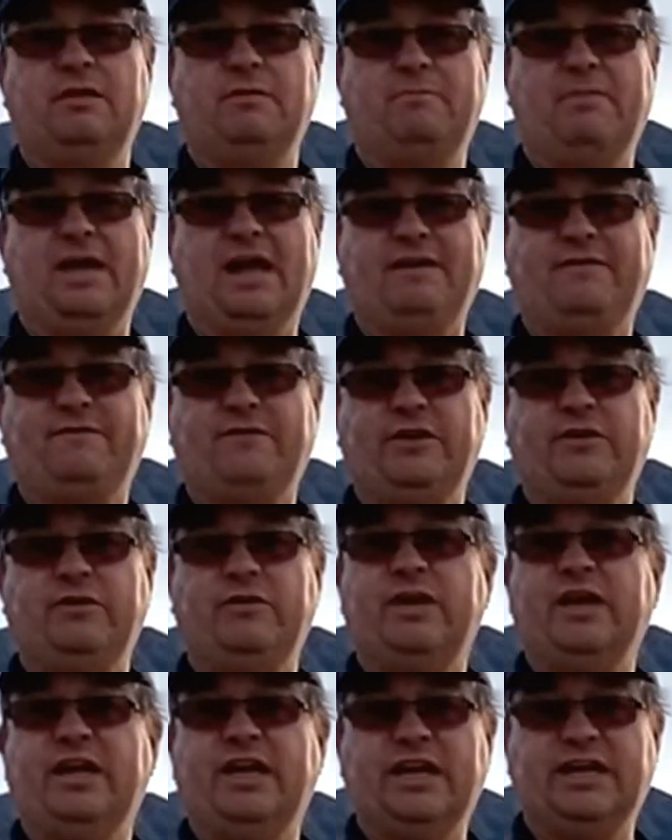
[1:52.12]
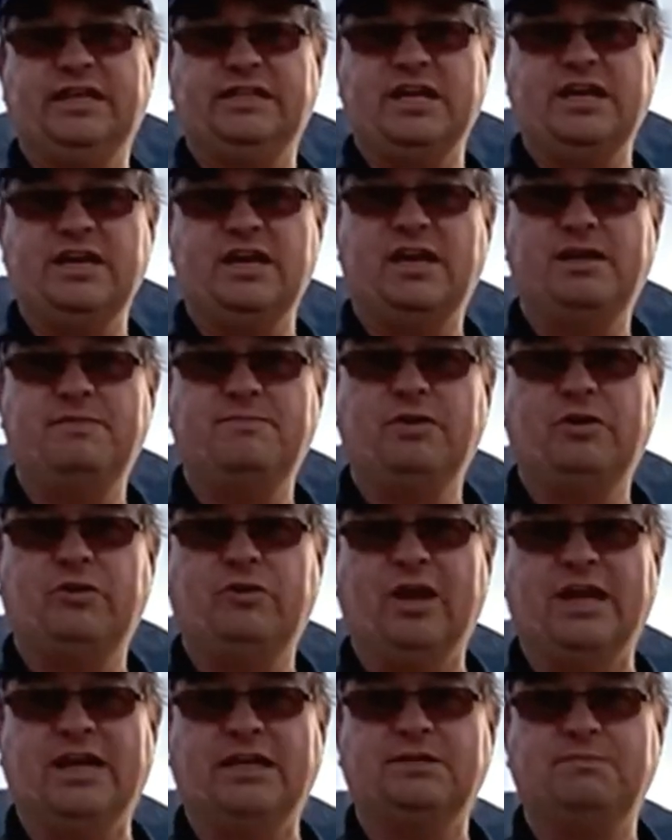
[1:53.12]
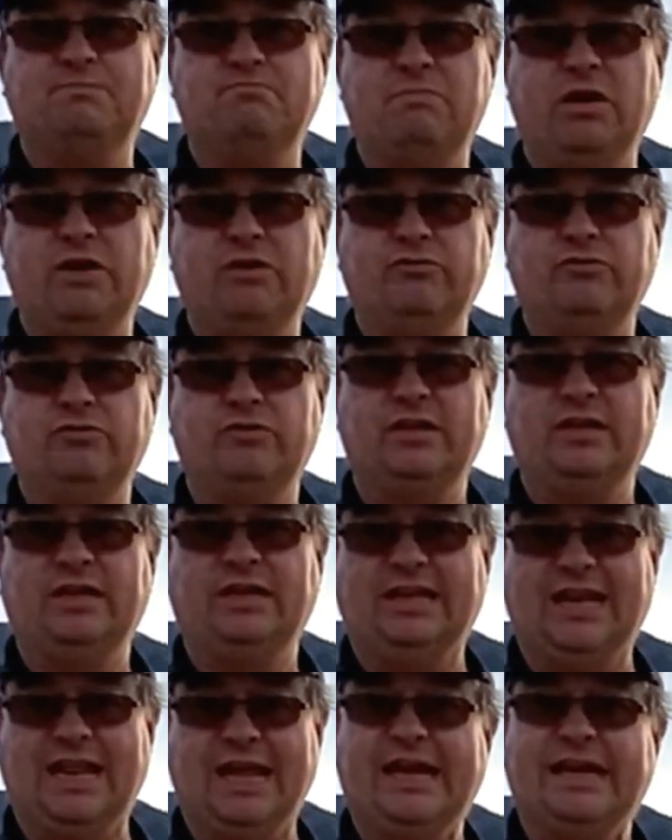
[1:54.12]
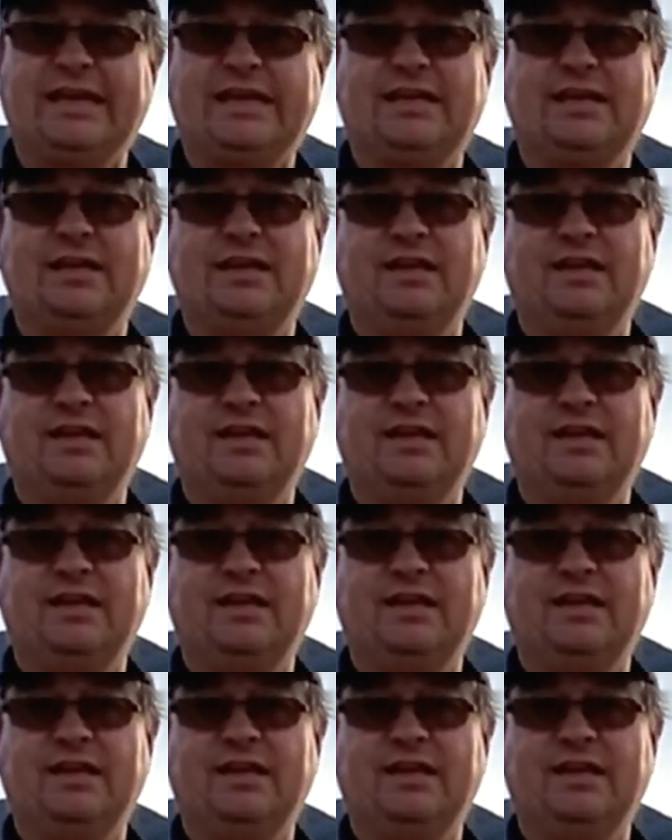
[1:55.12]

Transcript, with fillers: Pike View is a non-motorized boat lake.